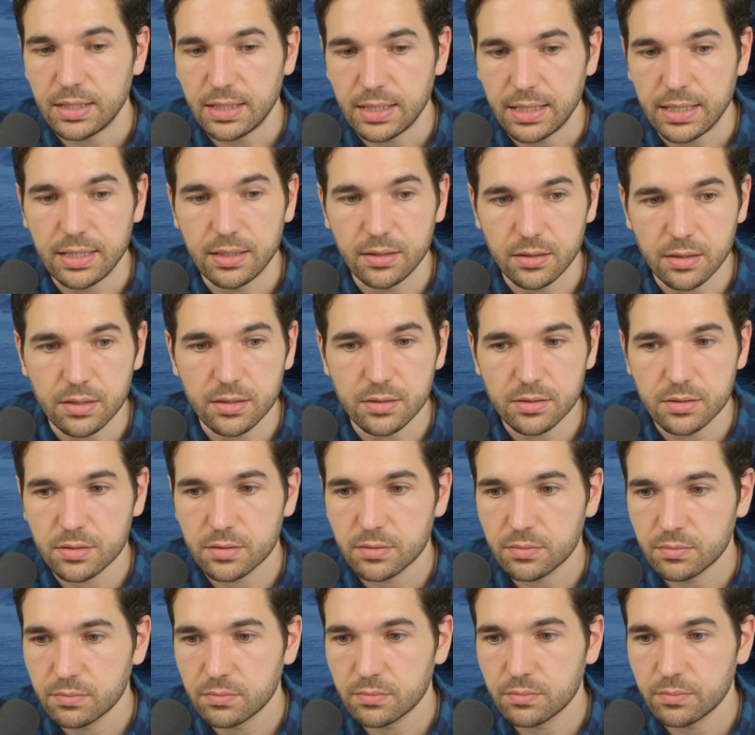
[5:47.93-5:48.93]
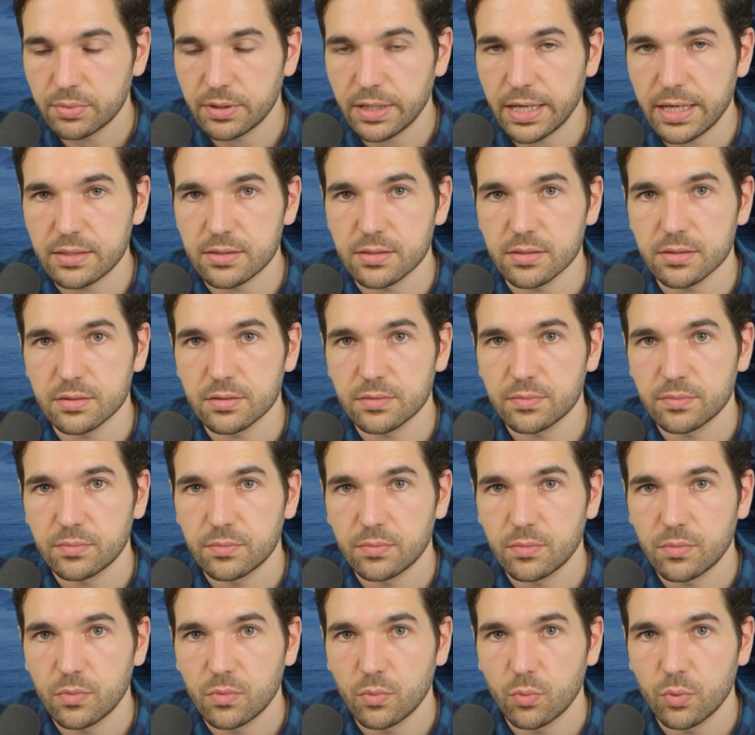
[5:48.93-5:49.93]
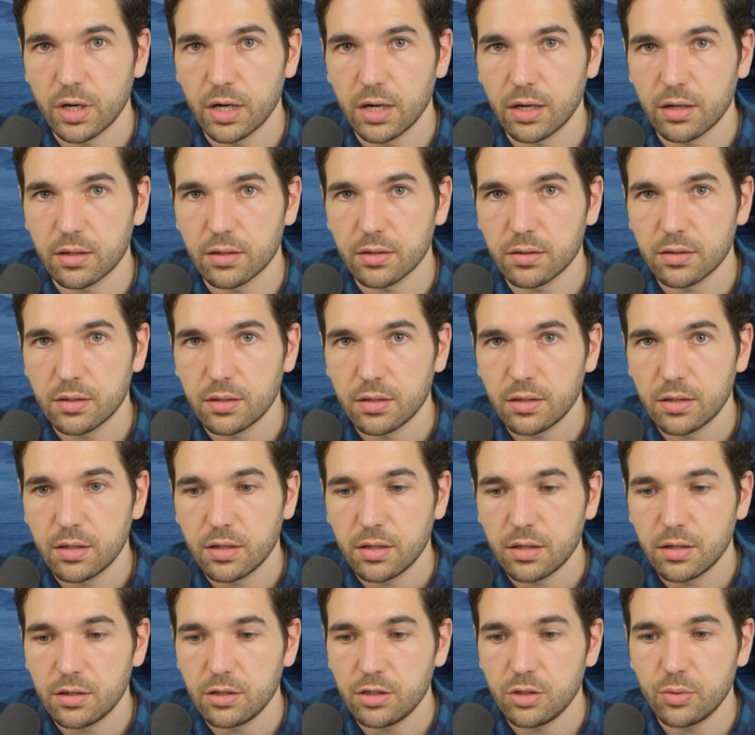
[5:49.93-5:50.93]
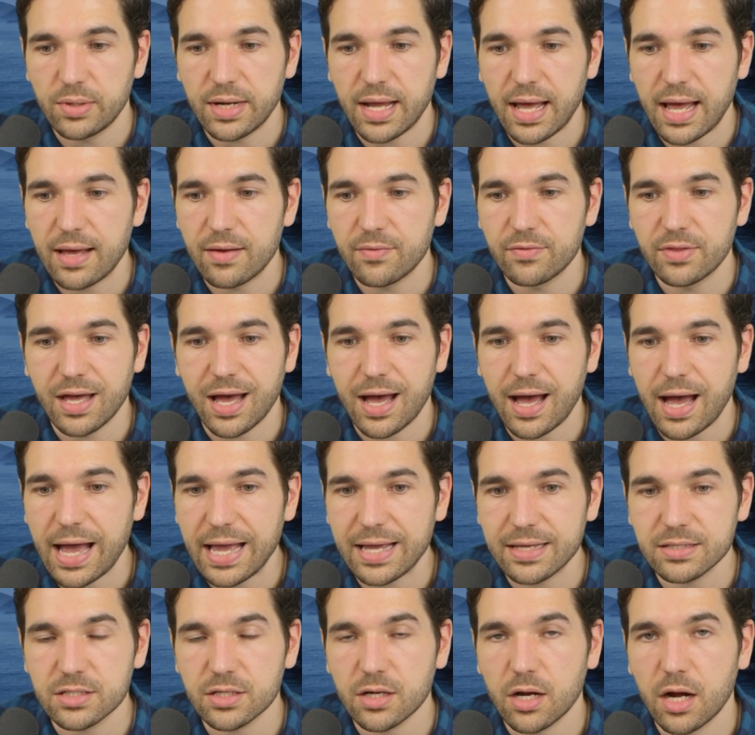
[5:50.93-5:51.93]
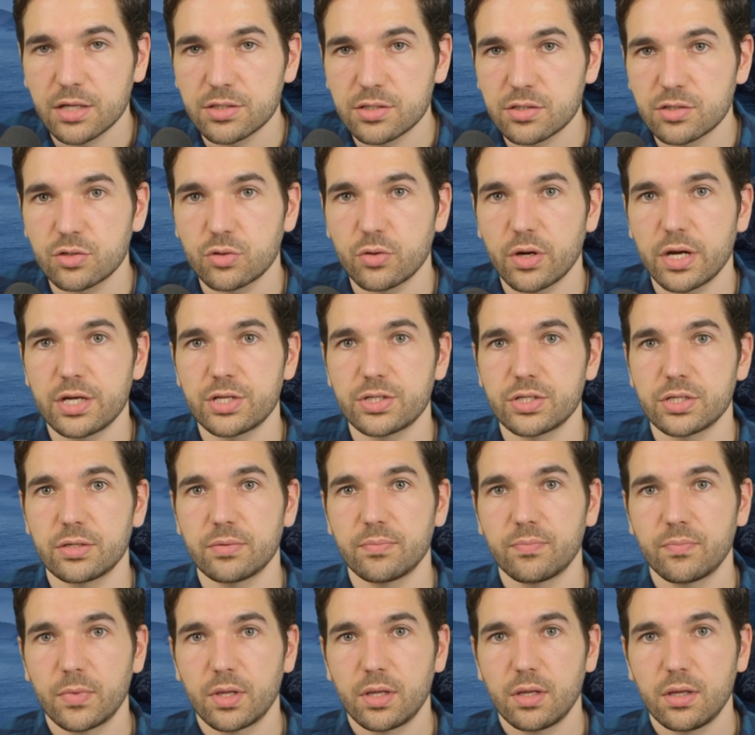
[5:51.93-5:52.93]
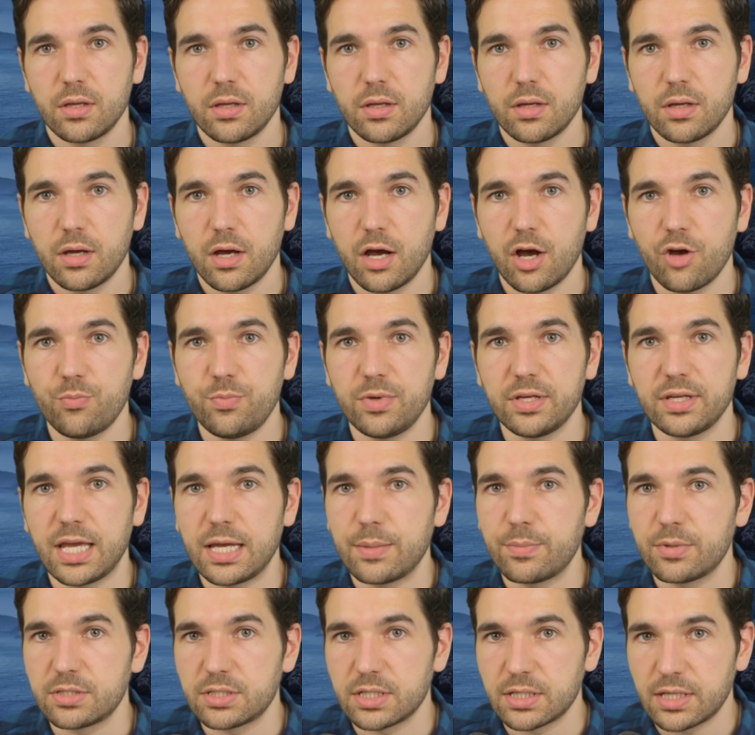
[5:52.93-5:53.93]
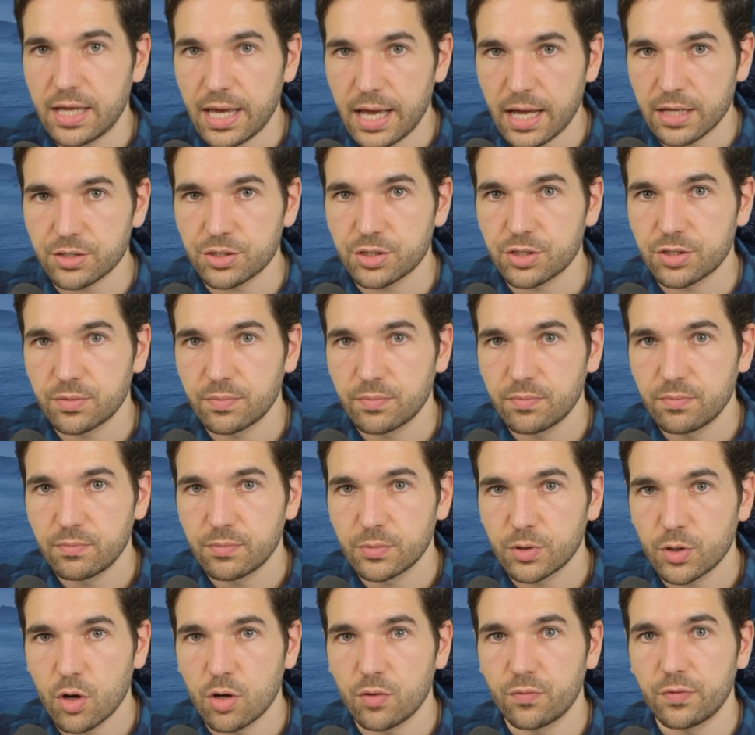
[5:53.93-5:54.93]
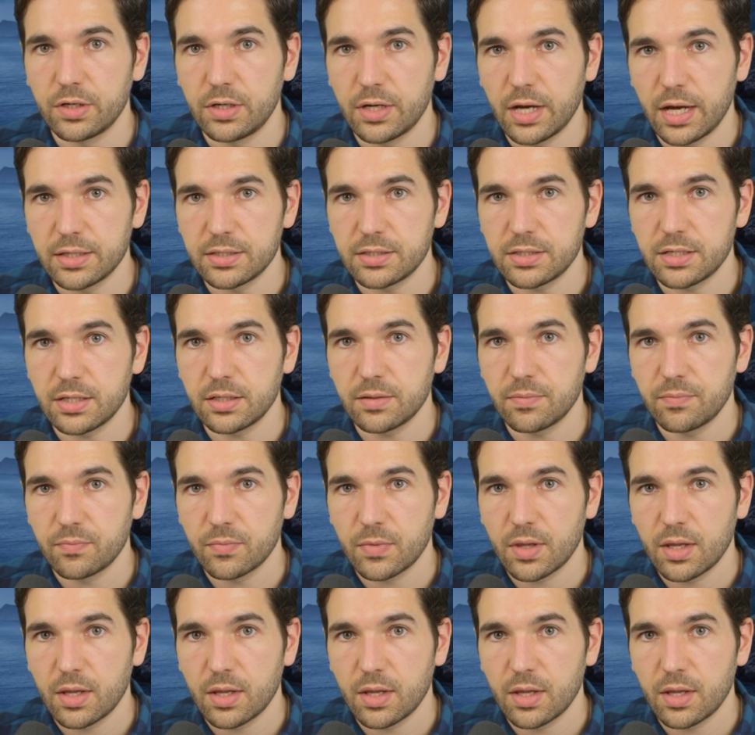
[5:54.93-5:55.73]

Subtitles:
in these places where you would have the highest concentration of being able to catch COVID-19.